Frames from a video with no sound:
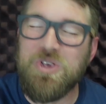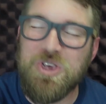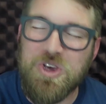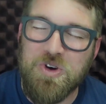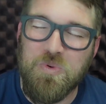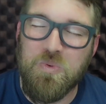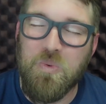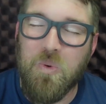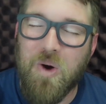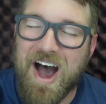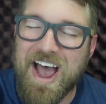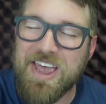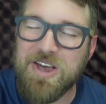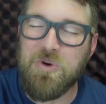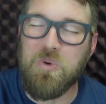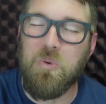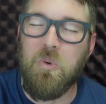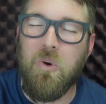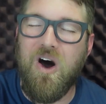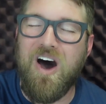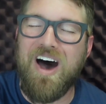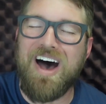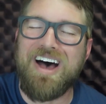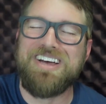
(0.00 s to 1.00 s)
you
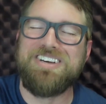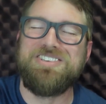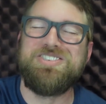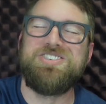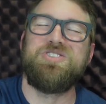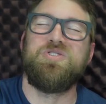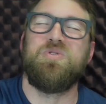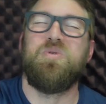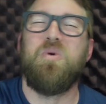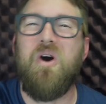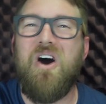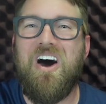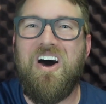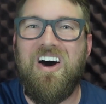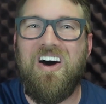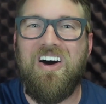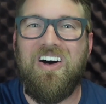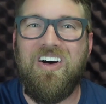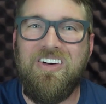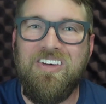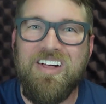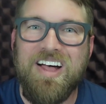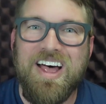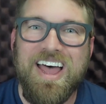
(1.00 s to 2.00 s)
whitewashed
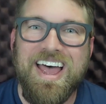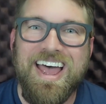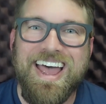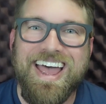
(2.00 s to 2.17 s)
wall."